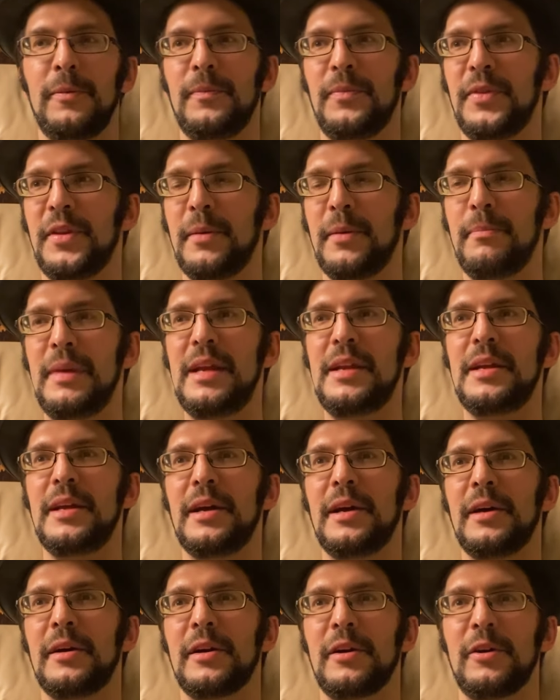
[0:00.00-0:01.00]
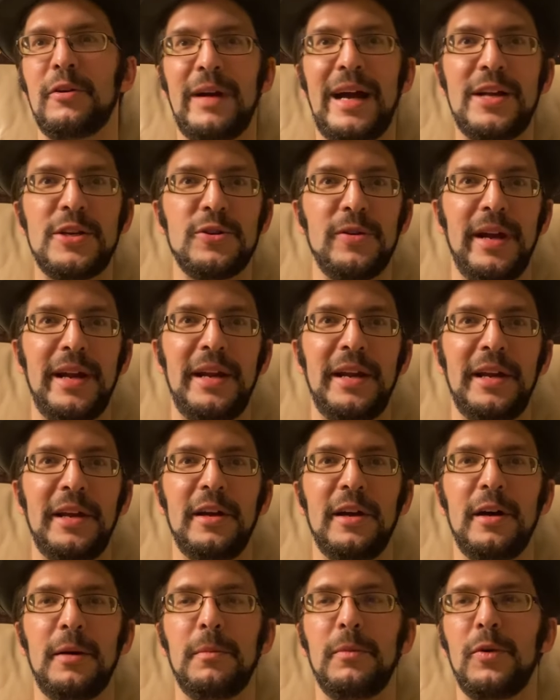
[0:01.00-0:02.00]
the media congratulating
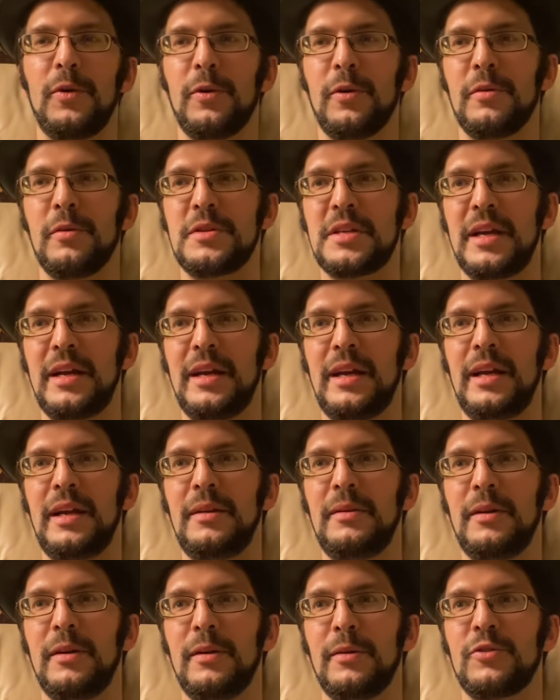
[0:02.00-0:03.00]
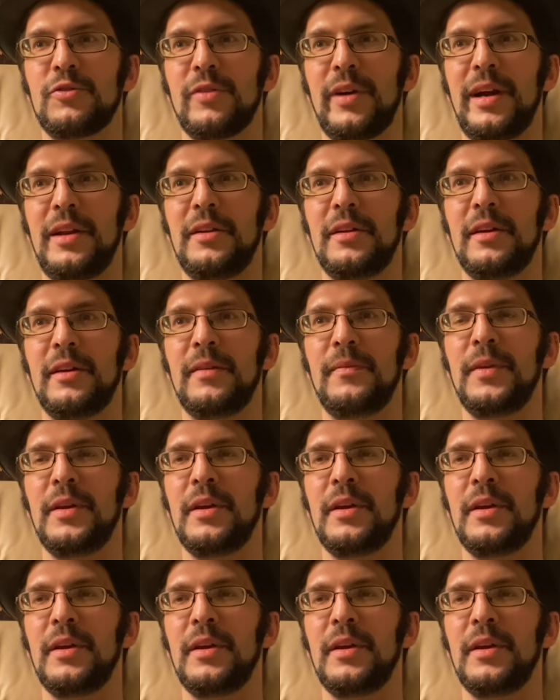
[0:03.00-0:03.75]
him or, say, trying to,